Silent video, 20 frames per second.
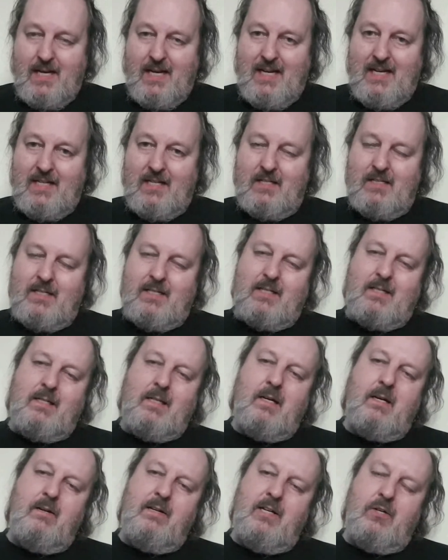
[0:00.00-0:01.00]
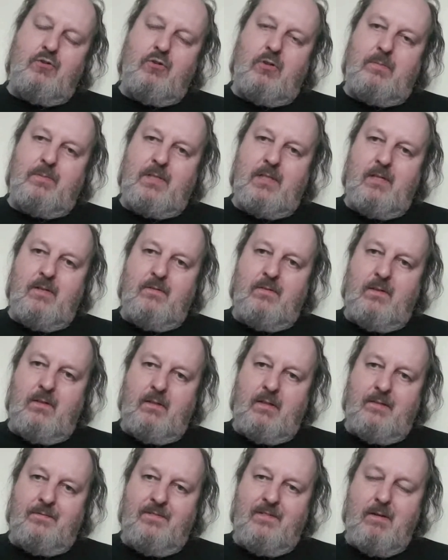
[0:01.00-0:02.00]
It's slowly dropped over
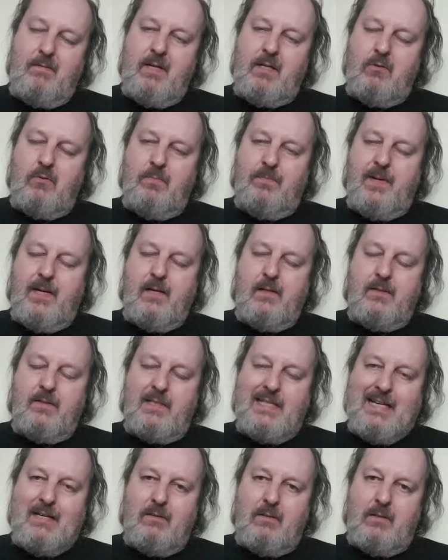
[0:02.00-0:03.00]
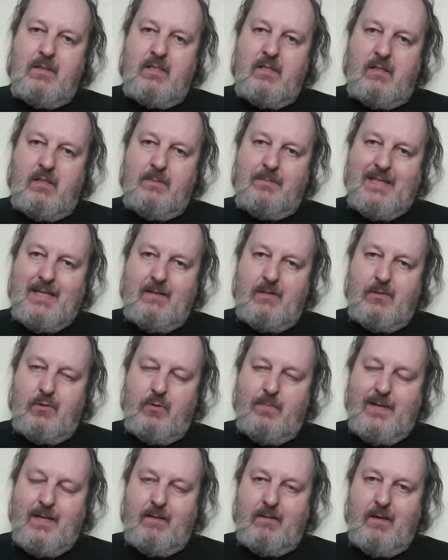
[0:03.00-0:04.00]
a very long period of time down to
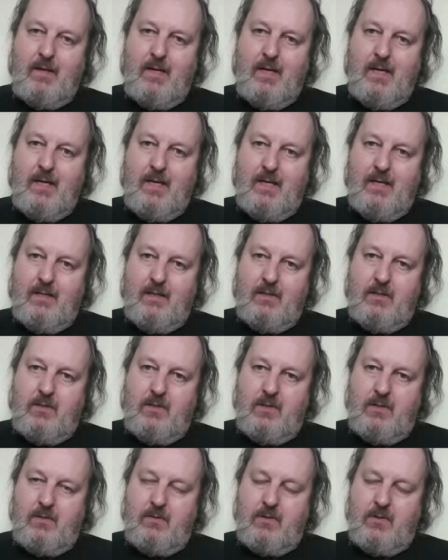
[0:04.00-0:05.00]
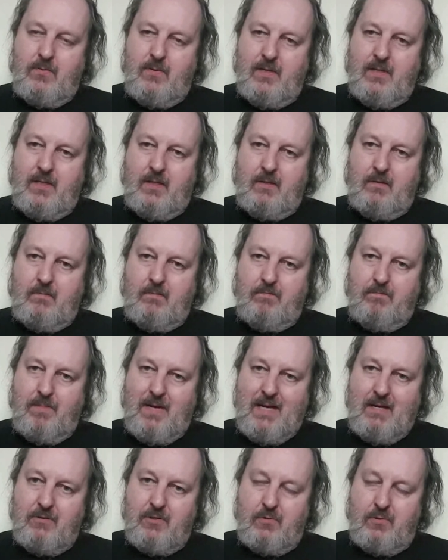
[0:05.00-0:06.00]
about £20
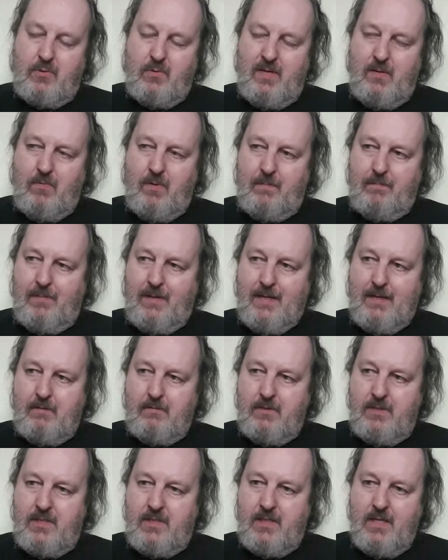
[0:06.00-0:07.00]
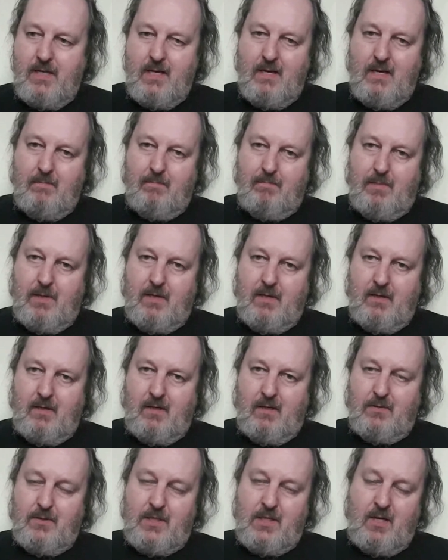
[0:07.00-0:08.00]
or £21, but
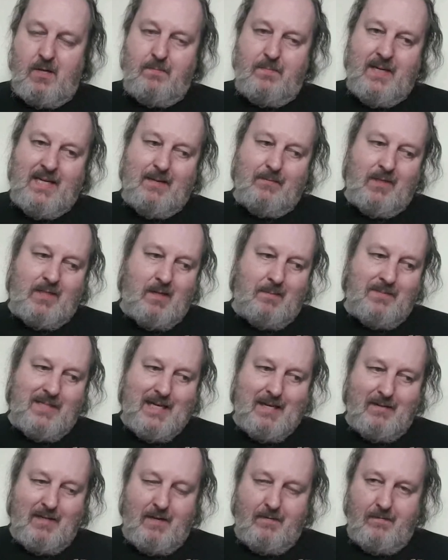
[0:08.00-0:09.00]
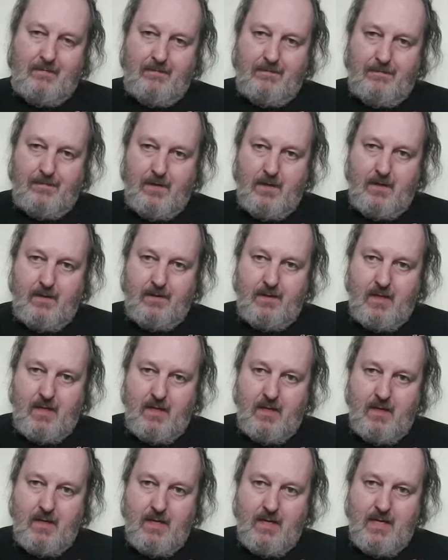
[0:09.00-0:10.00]
I was hoping it would come down even
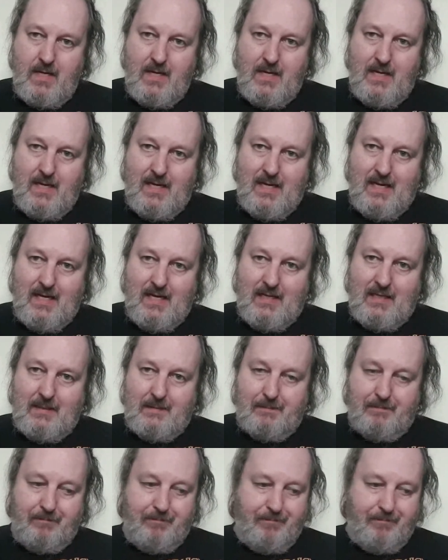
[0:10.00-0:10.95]
further, but